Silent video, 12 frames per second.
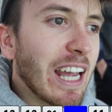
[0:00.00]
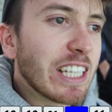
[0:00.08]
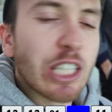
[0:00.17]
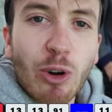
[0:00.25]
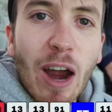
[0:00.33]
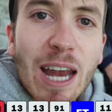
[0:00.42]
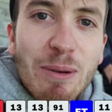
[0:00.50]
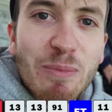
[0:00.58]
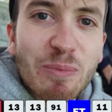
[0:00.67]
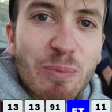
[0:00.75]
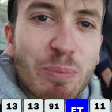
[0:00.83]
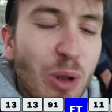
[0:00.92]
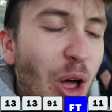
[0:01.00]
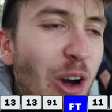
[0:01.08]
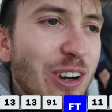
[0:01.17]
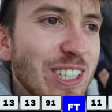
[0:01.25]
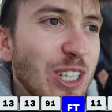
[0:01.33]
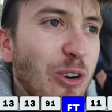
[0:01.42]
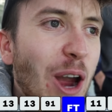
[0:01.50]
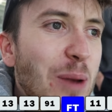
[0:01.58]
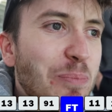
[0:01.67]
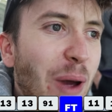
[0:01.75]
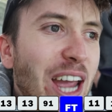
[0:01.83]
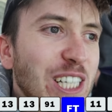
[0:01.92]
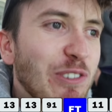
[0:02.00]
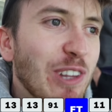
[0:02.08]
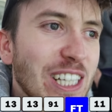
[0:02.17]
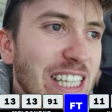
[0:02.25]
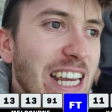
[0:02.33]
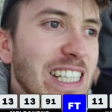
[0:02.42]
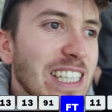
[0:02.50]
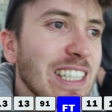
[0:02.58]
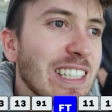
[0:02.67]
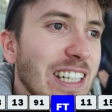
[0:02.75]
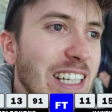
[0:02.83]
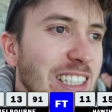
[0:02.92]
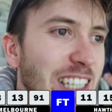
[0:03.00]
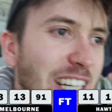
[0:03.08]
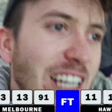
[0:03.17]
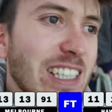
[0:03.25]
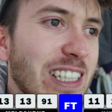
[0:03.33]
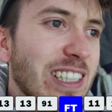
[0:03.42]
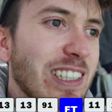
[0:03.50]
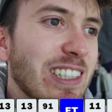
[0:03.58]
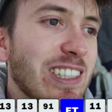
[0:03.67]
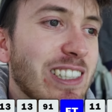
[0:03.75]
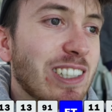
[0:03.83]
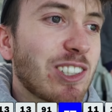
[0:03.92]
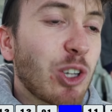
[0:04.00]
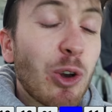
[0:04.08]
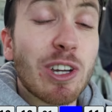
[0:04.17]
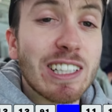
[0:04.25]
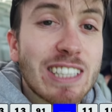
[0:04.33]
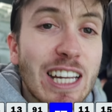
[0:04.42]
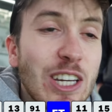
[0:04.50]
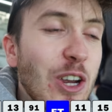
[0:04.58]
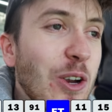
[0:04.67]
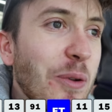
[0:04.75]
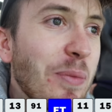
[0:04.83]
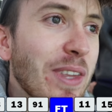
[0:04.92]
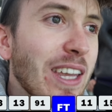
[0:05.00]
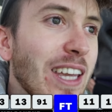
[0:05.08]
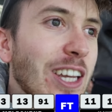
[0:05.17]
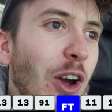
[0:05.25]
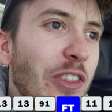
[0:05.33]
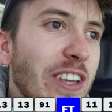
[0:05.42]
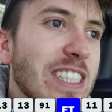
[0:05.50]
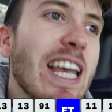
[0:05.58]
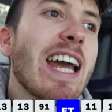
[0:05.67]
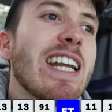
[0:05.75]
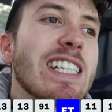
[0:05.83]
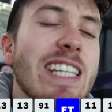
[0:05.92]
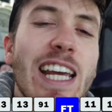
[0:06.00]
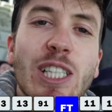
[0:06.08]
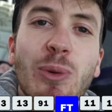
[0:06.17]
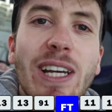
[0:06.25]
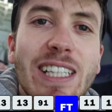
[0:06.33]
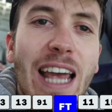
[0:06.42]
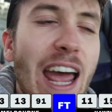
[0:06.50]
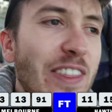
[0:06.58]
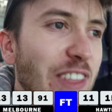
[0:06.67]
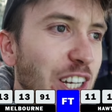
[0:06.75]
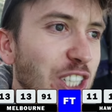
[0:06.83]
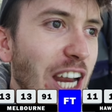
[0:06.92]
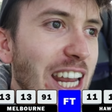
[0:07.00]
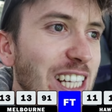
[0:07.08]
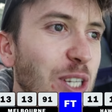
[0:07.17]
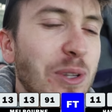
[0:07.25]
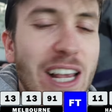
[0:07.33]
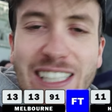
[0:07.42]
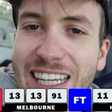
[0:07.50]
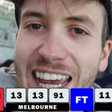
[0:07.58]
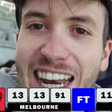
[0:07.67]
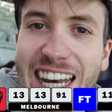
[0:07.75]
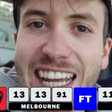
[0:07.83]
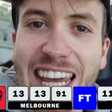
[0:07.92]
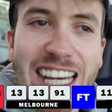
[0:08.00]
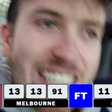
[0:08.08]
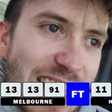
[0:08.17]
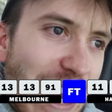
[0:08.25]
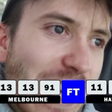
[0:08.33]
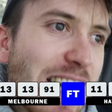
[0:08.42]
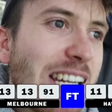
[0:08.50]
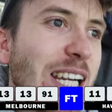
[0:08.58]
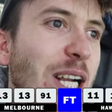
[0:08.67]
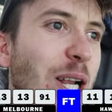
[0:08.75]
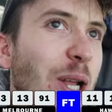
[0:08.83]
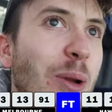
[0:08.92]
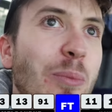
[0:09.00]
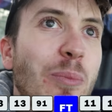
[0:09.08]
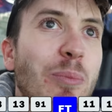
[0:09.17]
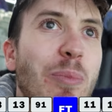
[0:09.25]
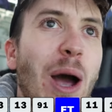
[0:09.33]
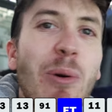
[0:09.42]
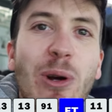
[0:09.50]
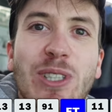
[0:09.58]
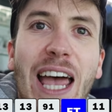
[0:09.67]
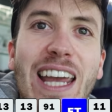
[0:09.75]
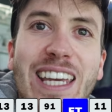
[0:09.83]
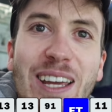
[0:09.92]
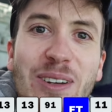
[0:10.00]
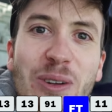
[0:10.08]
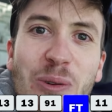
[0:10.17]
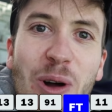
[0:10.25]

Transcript: It's a great block, it's a great base for the season to, con to continue. Got the Saints next week at the G, so it doesn't get any easier. But we'll take it.